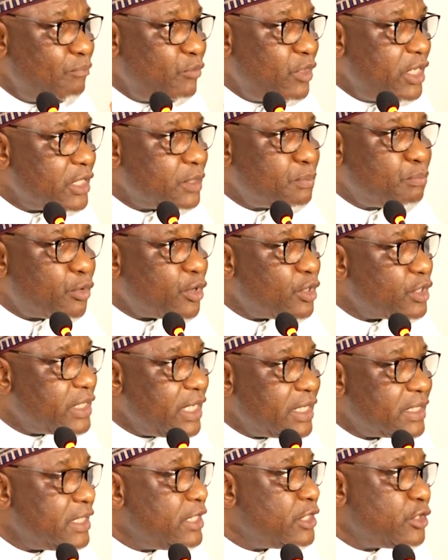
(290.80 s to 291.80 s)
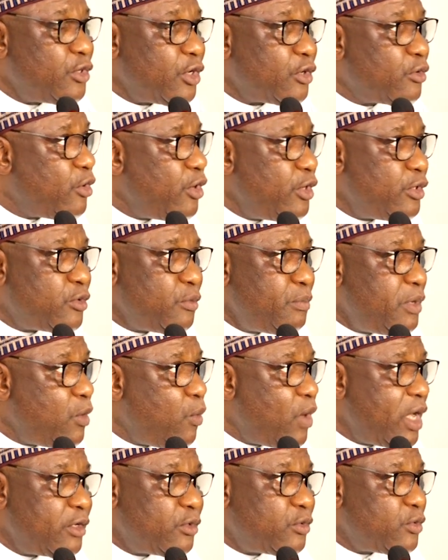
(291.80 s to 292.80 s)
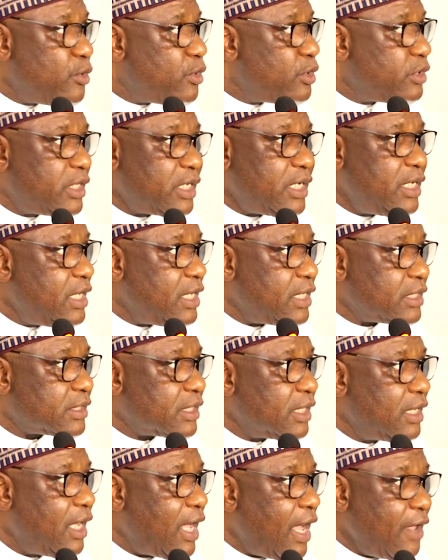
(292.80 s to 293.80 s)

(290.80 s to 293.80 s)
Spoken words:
this process is not going to be 1, 2, or 3 years.